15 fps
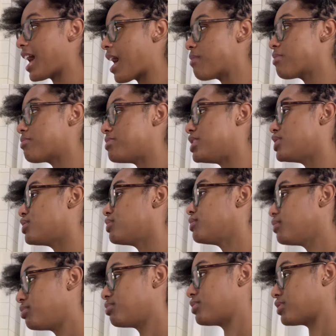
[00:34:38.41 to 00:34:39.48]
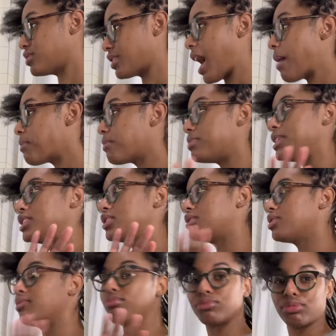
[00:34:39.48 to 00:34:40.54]
I'm gonna be two. I'm gonna be
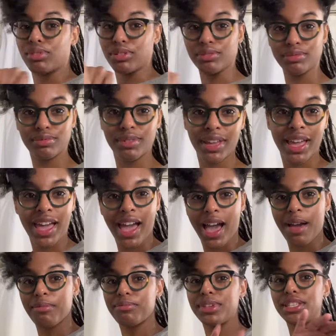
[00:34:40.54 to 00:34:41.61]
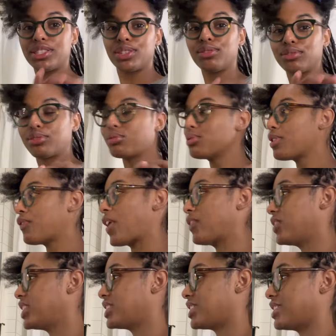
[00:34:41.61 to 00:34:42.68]
two through. I'm gonna be two through if I
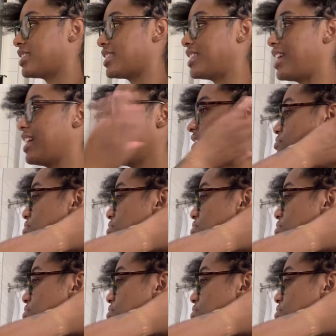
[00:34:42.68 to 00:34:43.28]
finish this today